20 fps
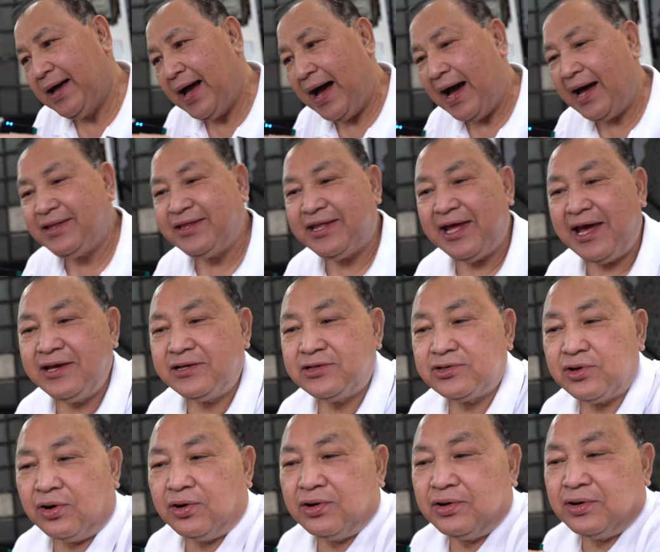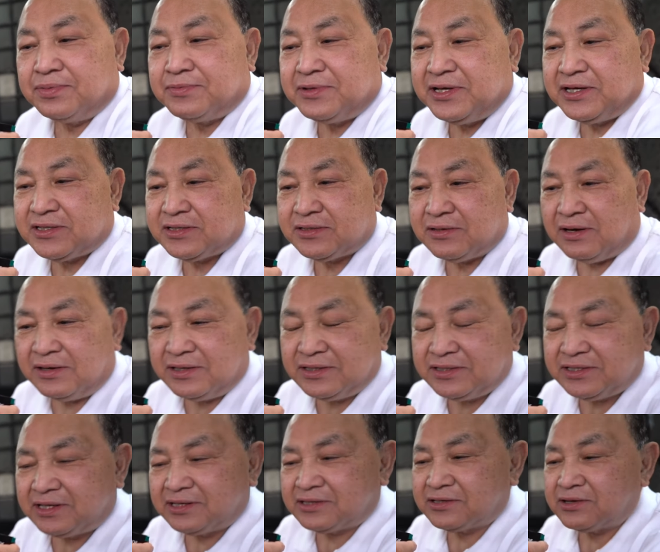I taste all of this
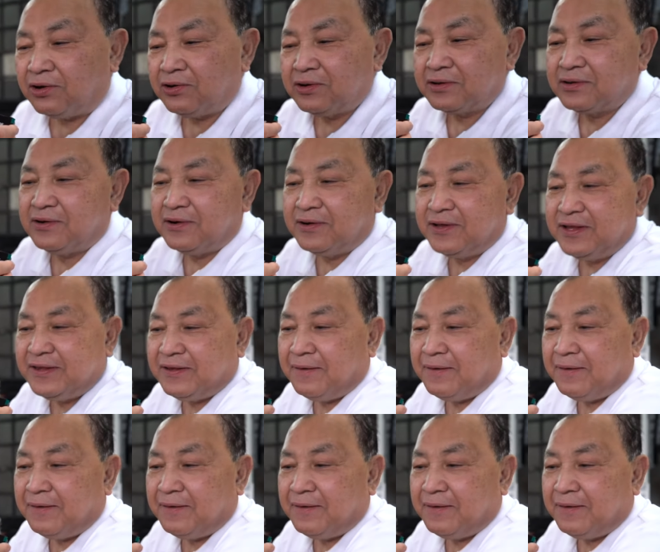sauce. It's all good,